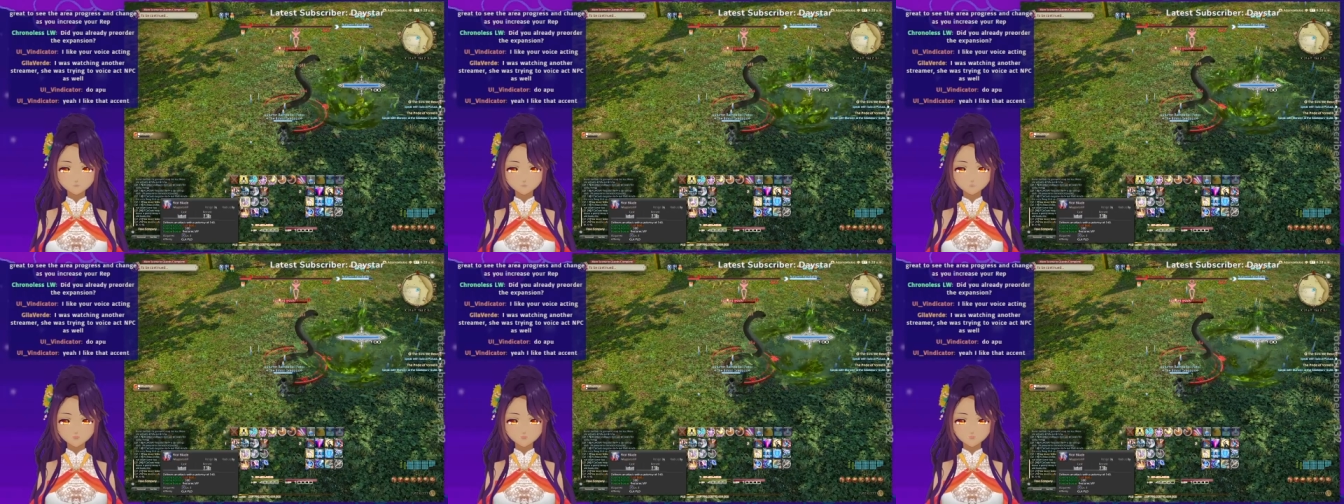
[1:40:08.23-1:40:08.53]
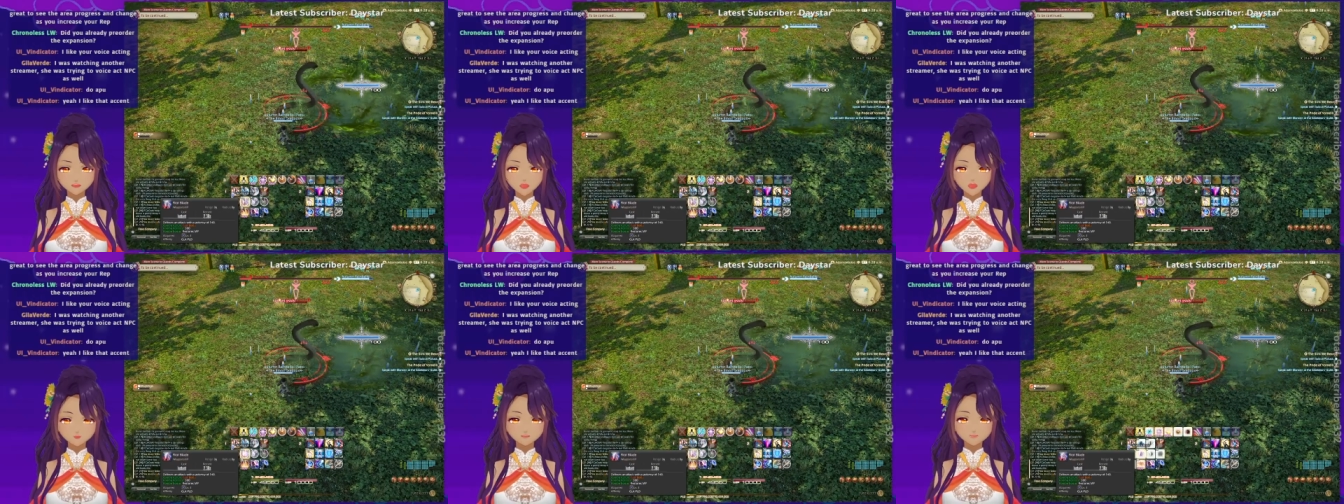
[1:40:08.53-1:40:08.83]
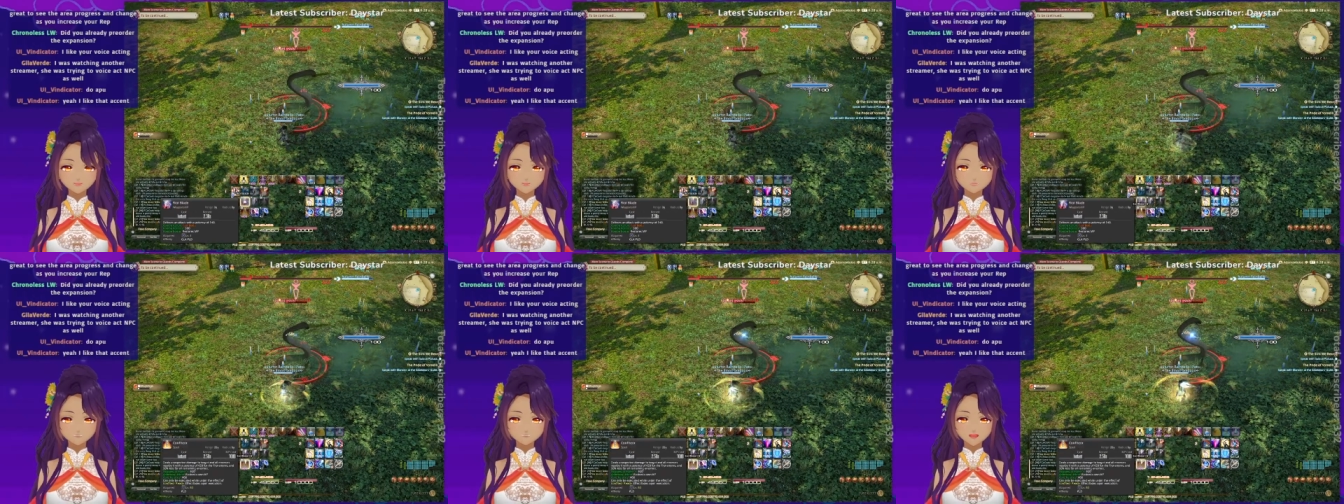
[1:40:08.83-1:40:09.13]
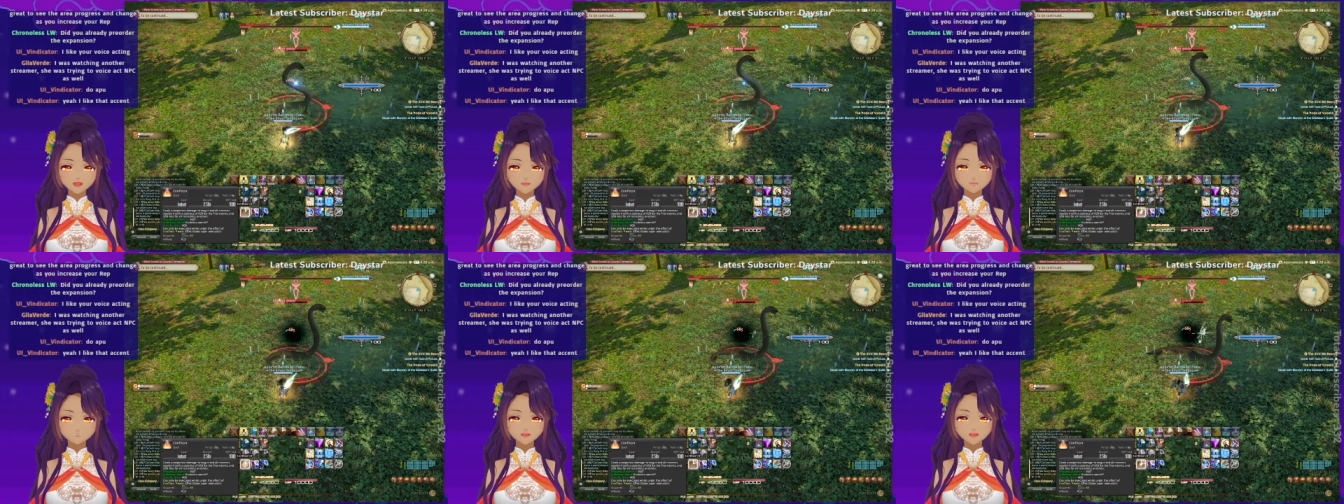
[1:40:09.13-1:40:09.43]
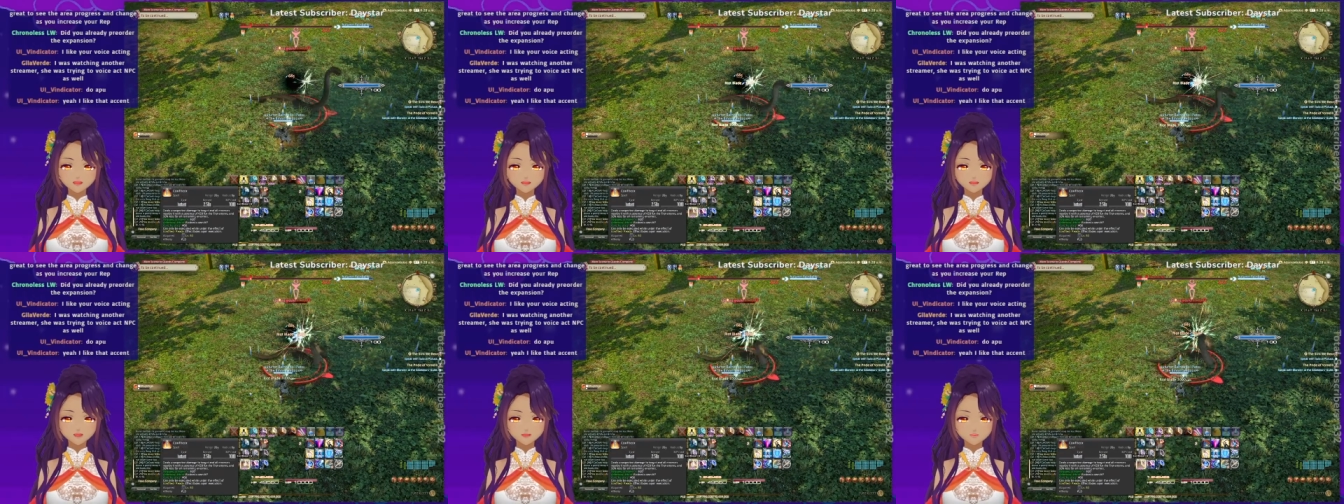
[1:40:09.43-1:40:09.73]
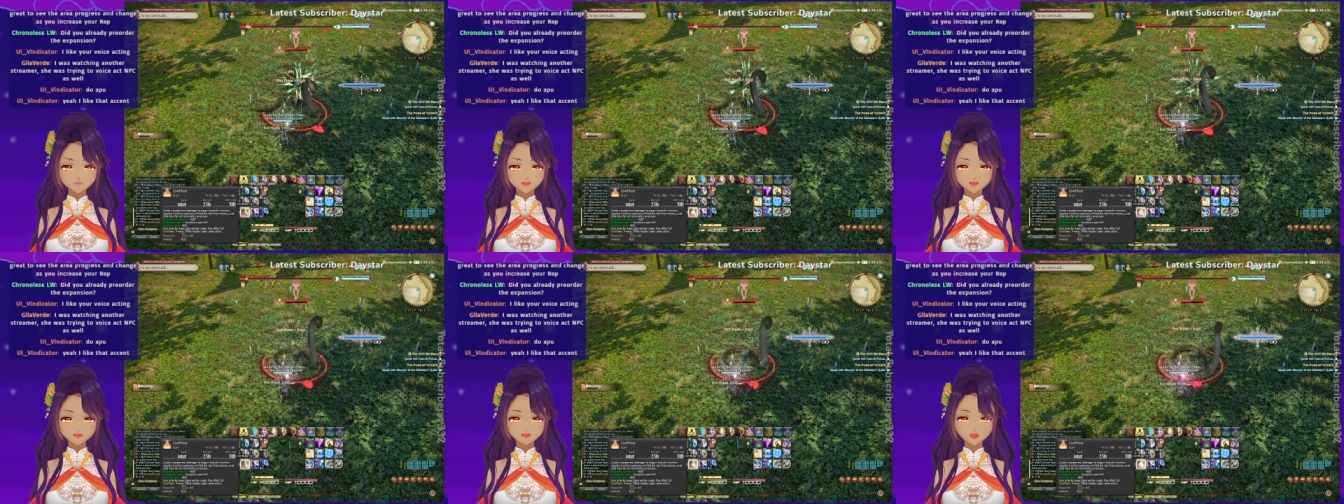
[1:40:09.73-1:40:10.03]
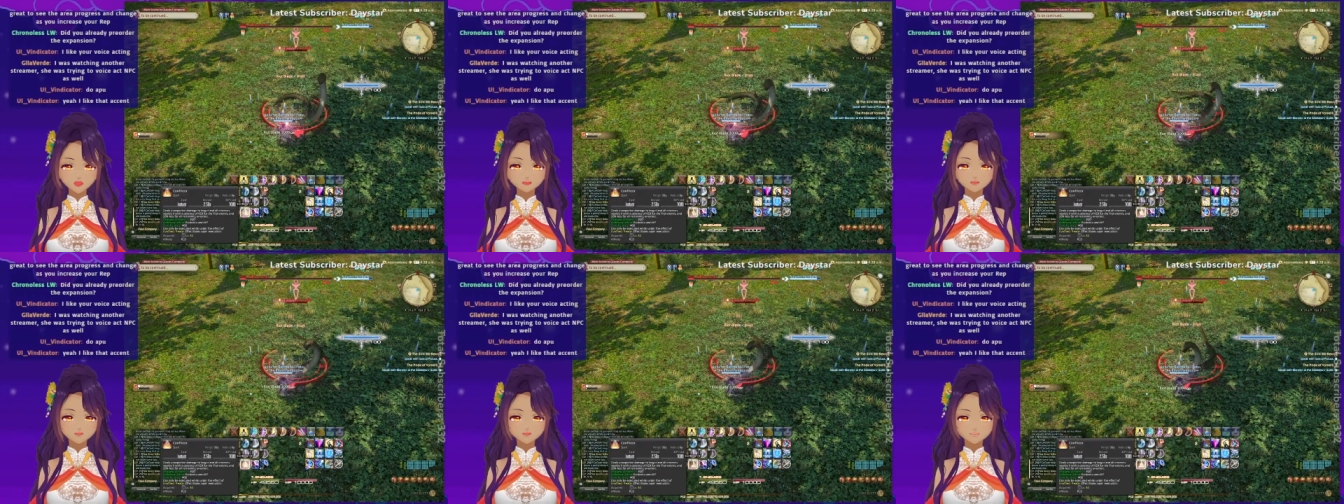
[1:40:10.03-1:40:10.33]
to know what it sounds like, but to
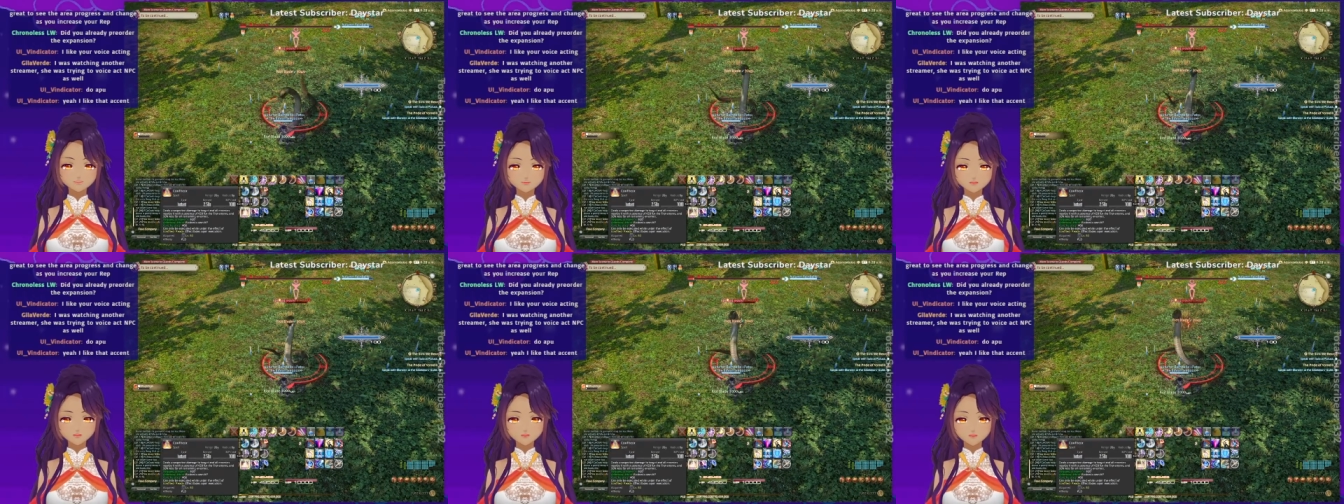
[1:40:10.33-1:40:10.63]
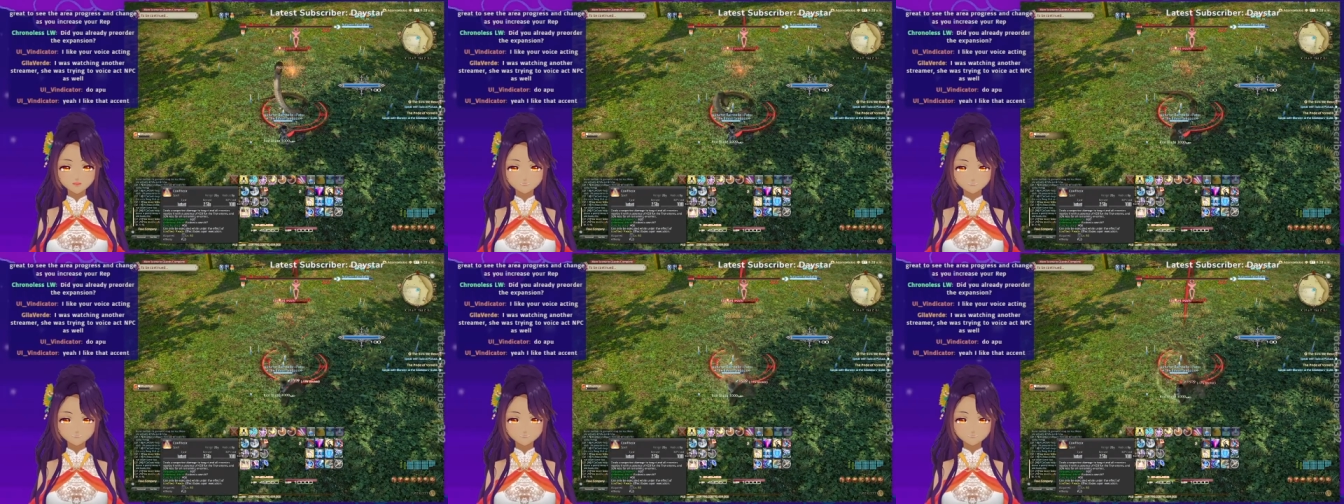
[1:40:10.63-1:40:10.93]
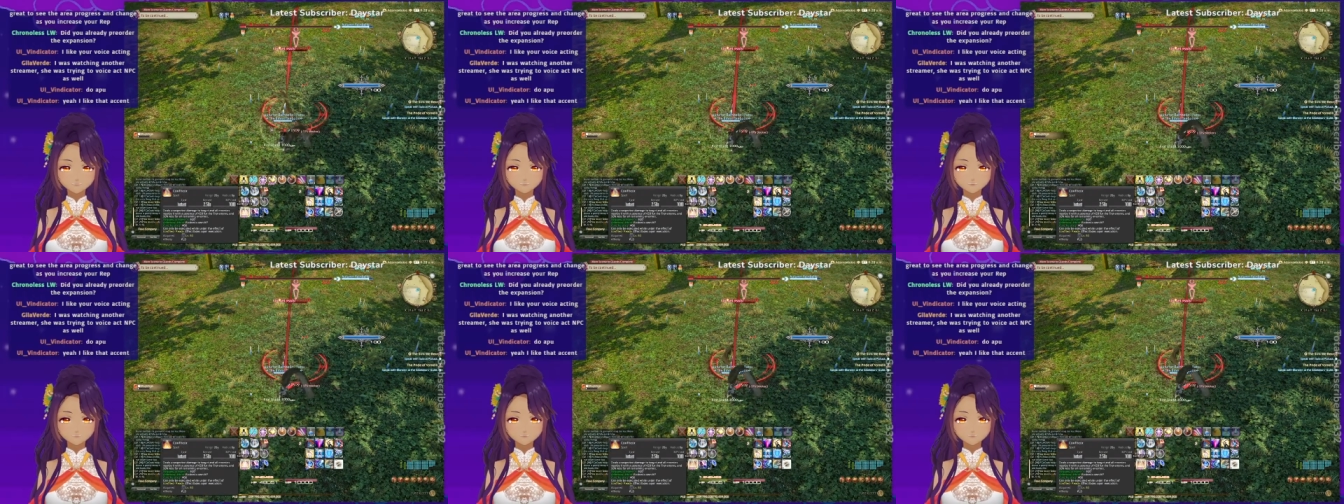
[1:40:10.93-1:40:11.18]
copy it is...